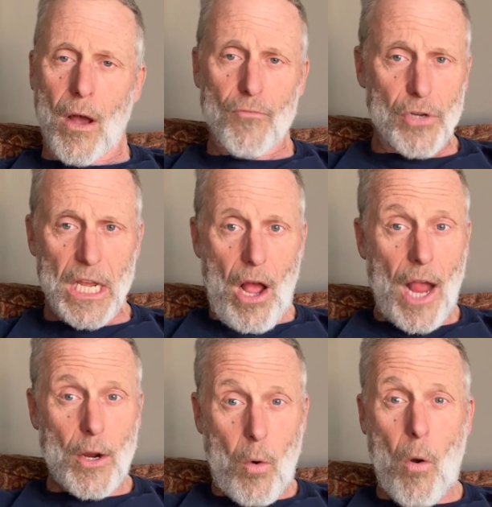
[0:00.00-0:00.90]
really
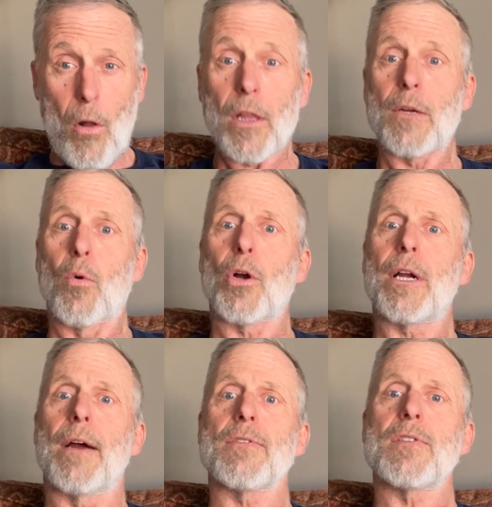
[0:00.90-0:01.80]
high quality
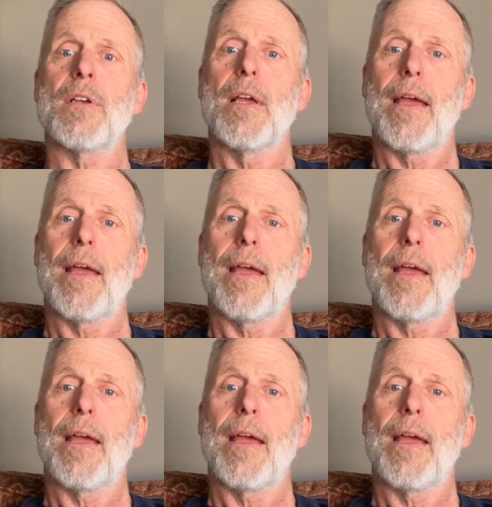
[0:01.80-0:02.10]
workouts,